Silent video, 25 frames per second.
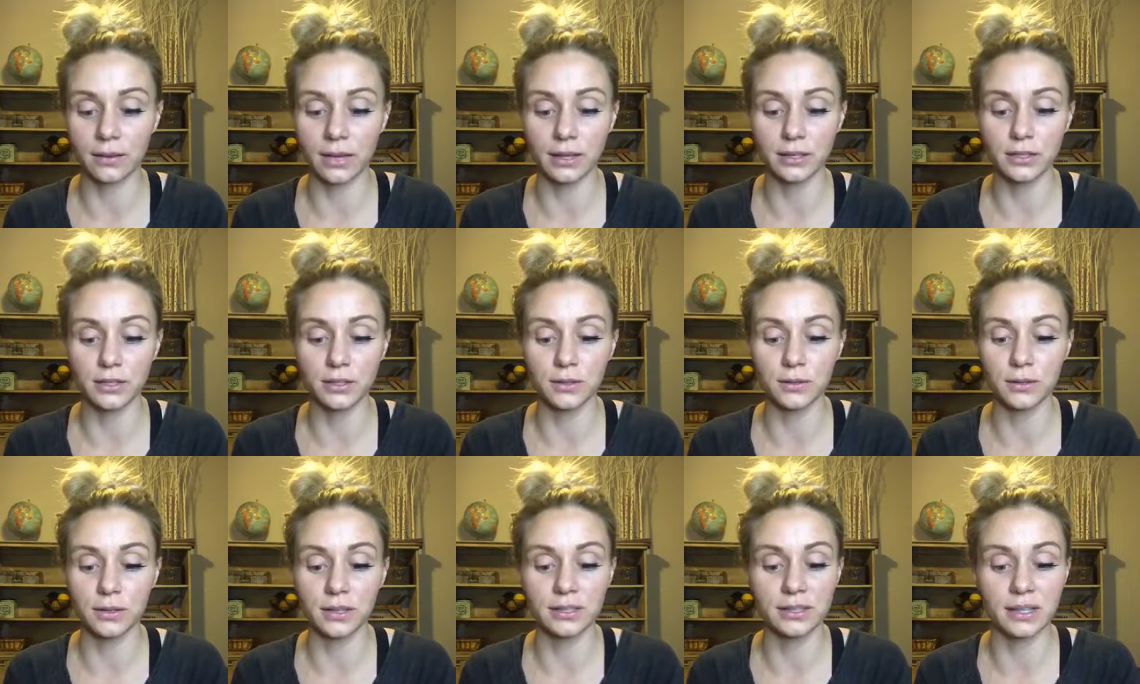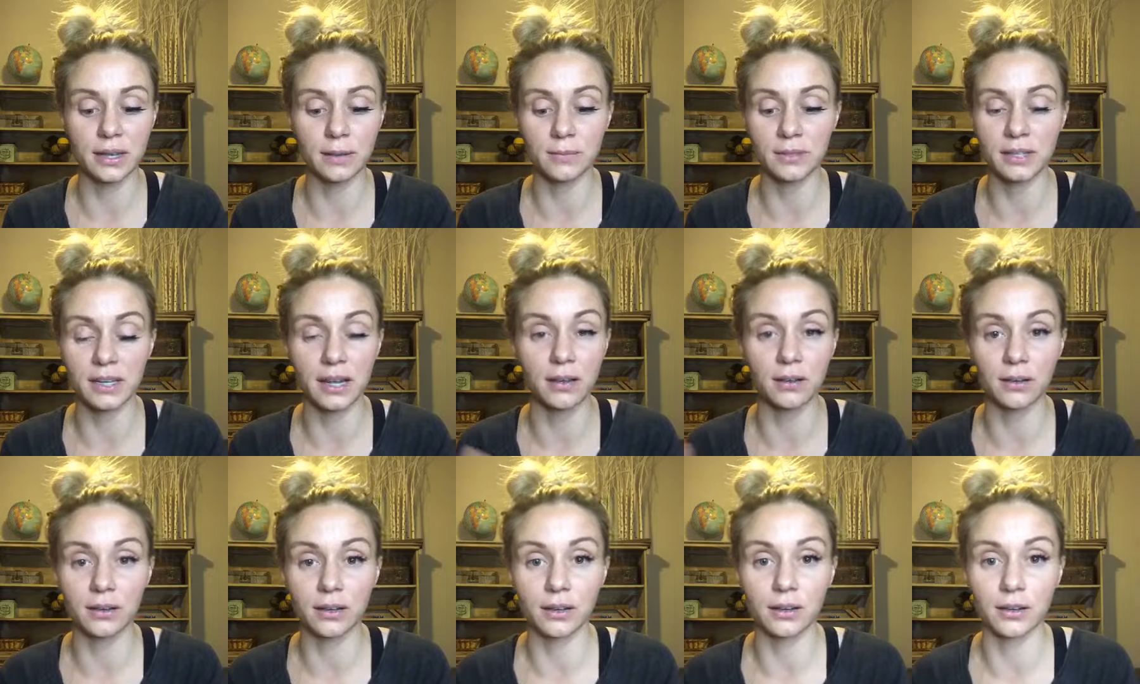Like the same
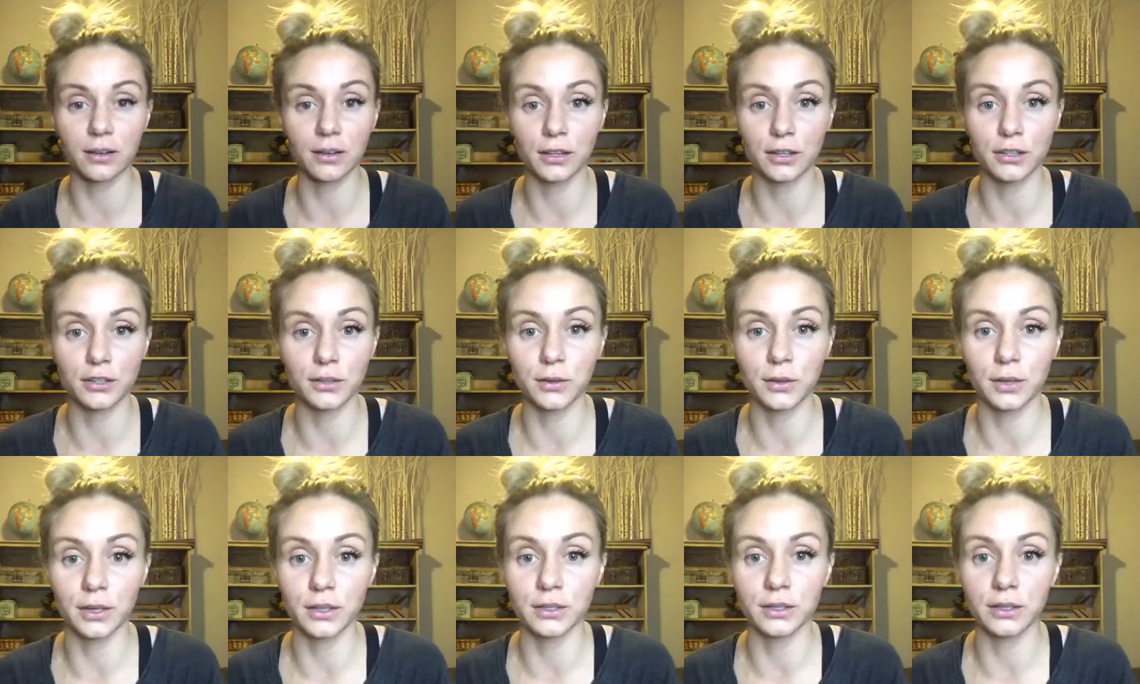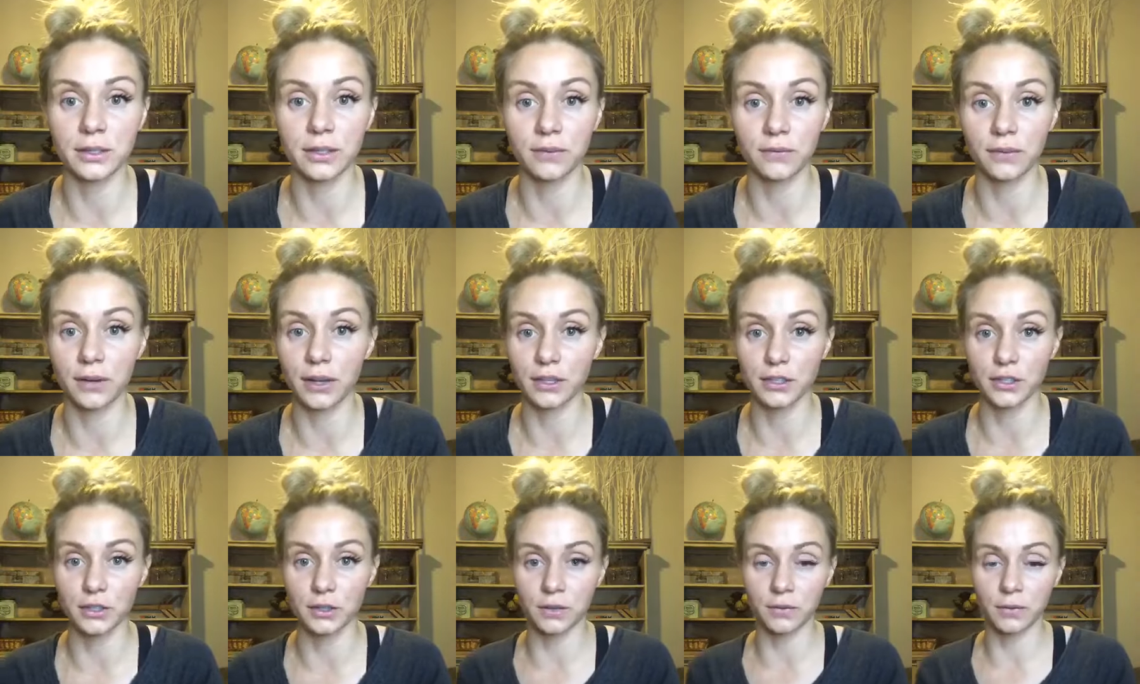style can look totally
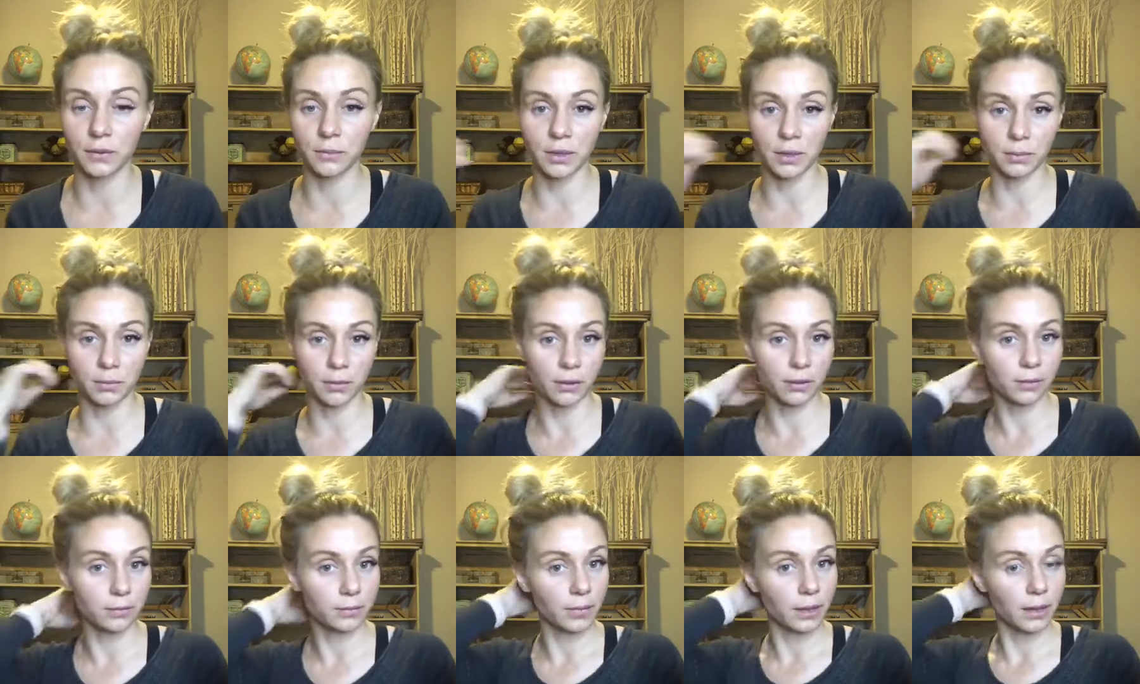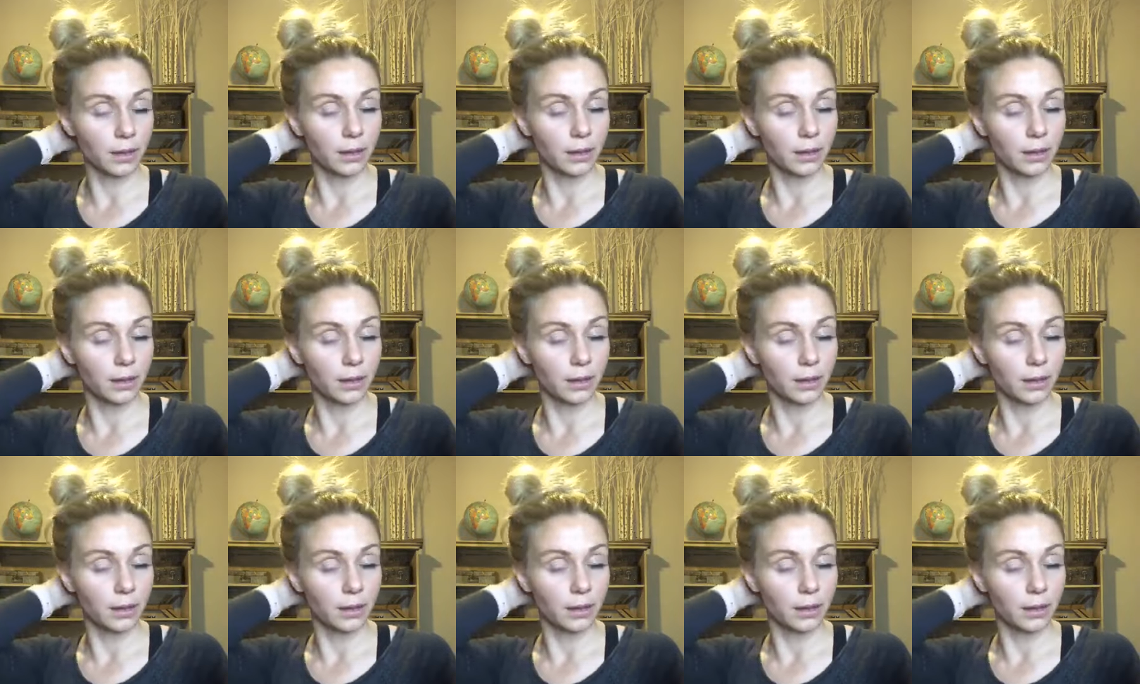different on two different people.